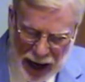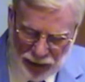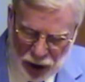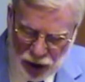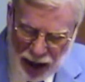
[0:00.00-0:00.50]

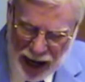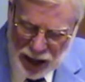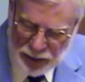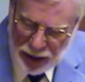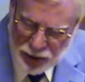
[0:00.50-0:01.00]
evolution
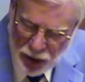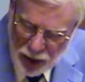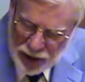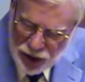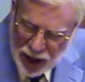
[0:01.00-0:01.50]
has been
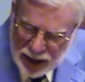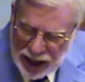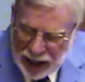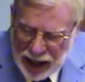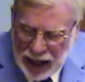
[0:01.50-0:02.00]
observed, it's just
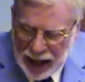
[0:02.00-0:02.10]
that